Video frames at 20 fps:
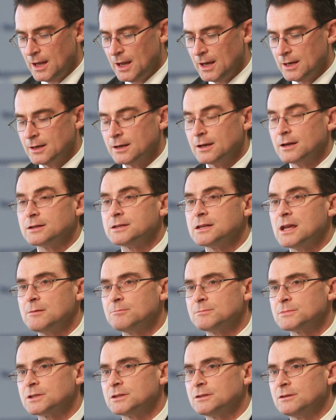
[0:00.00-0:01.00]
in an
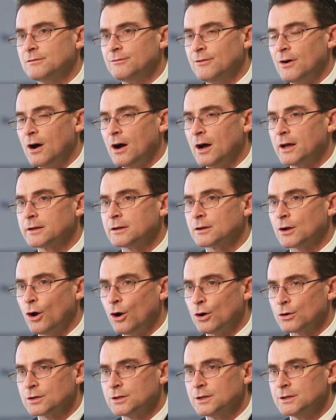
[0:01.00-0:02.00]
attempt to divide and
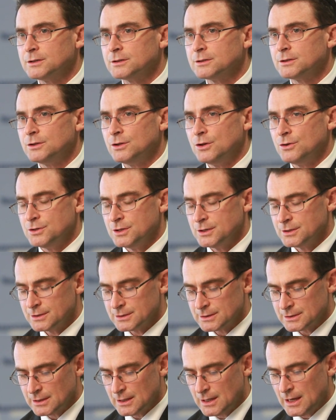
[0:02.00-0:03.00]
conquer
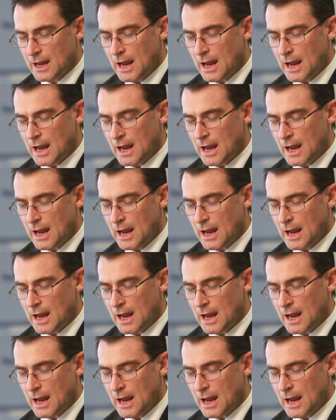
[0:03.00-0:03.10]
unions